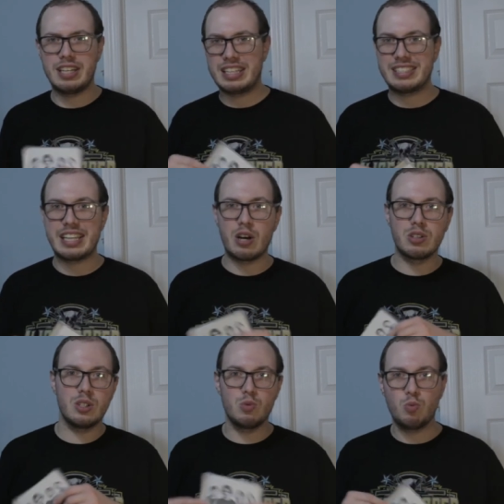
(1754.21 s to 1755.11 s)
It
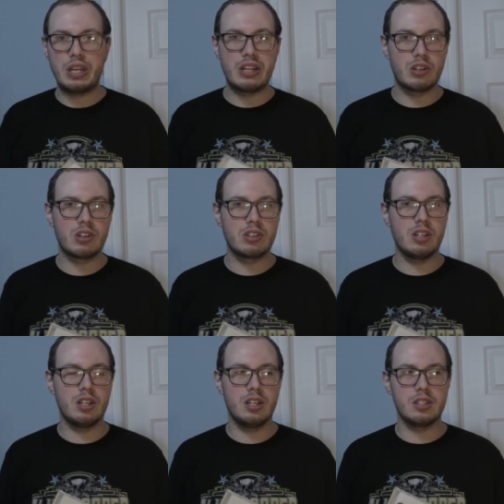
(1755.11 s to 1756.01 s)
sounded weird,
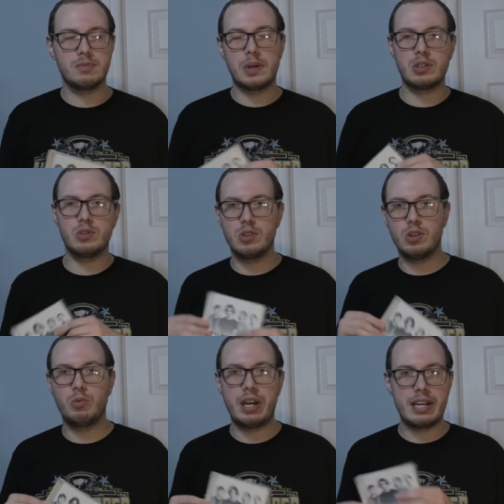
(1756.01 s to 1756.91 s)
especially
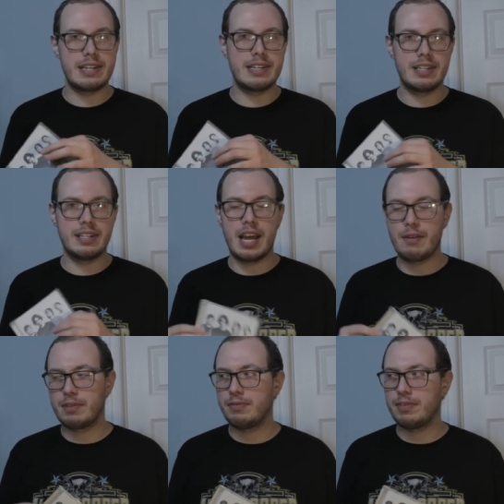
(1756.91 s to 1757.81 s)
when
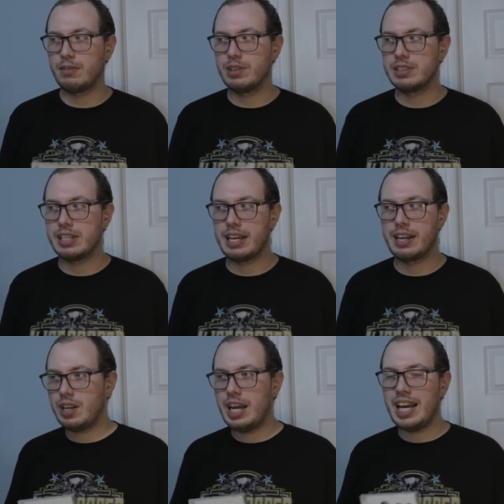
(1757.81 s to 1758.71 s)
everything was like.
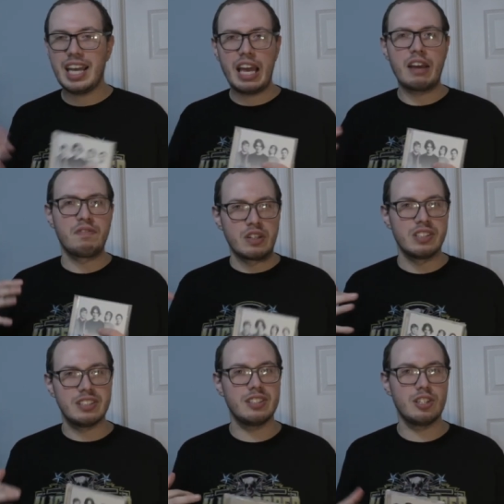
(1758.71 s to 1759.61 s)
If you
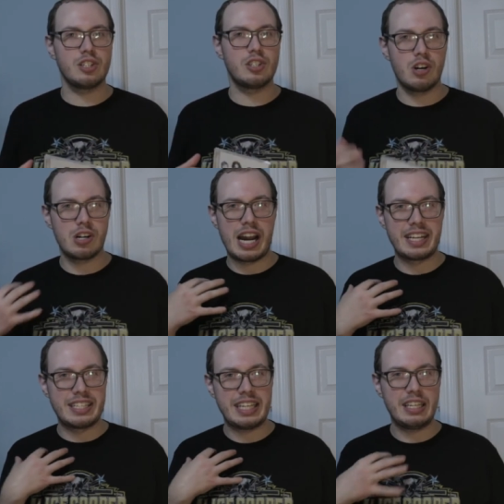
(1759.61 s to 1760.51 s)
listen to the song, I
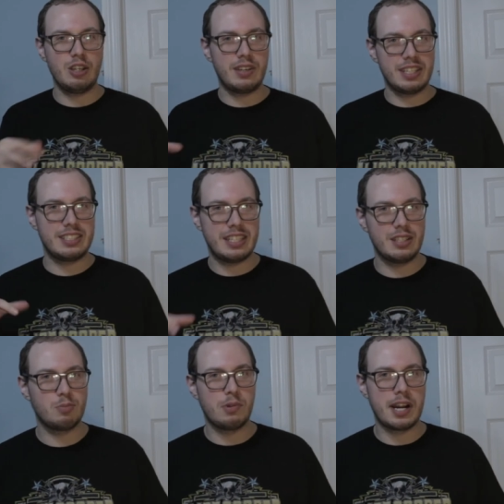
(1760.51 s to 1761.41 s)
think you can
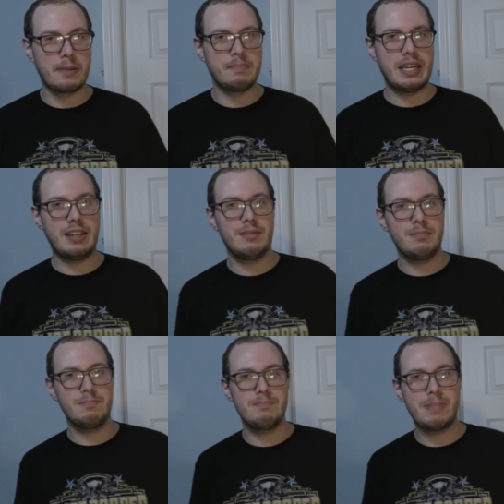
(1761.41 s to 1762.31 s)
sense what I mean
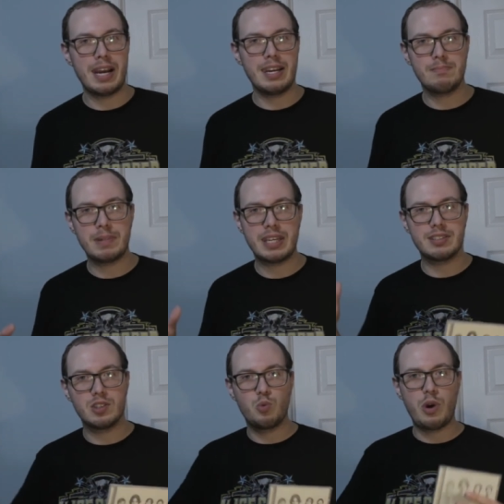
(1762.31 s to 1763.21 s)
by it because
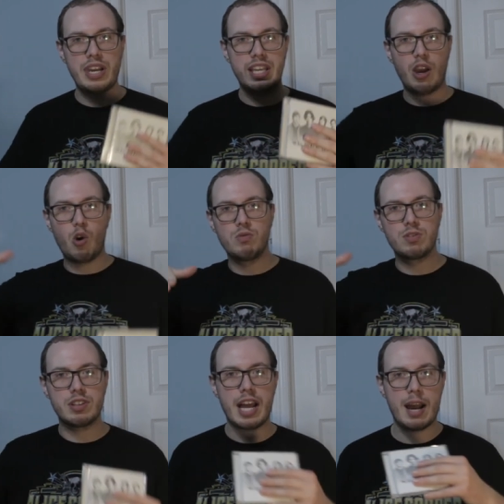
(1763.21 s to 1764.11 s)
of the way they
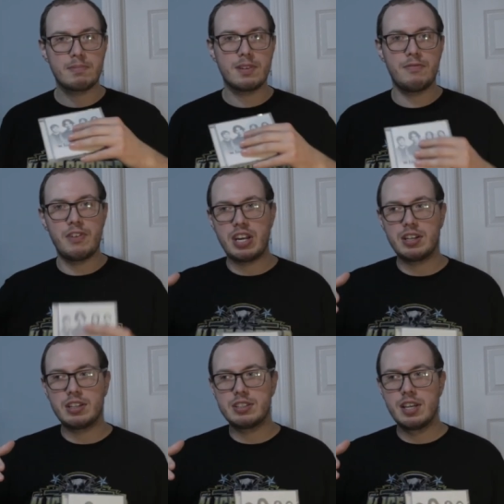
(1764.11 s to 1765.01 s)
overlapped
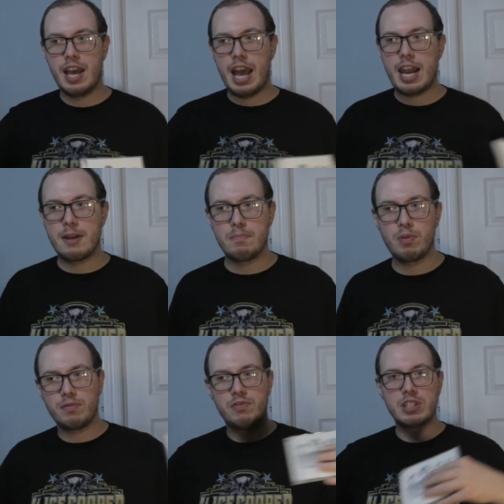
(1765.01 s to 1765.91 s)
things and then
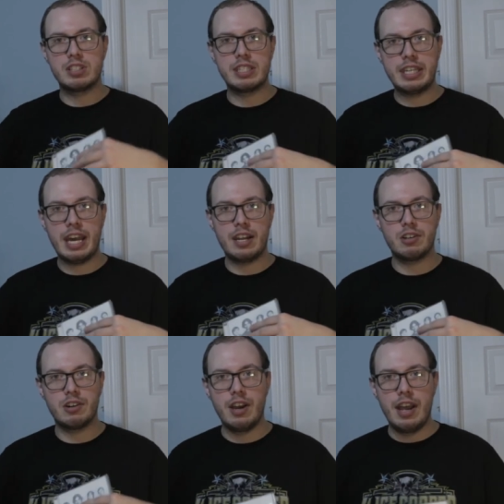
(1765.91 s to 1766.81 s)
put things
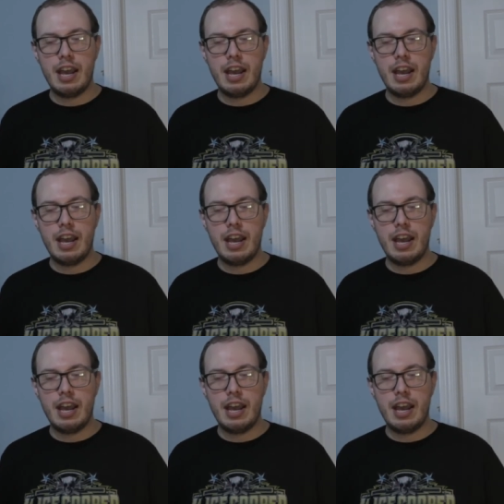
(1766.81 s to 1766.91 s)
together.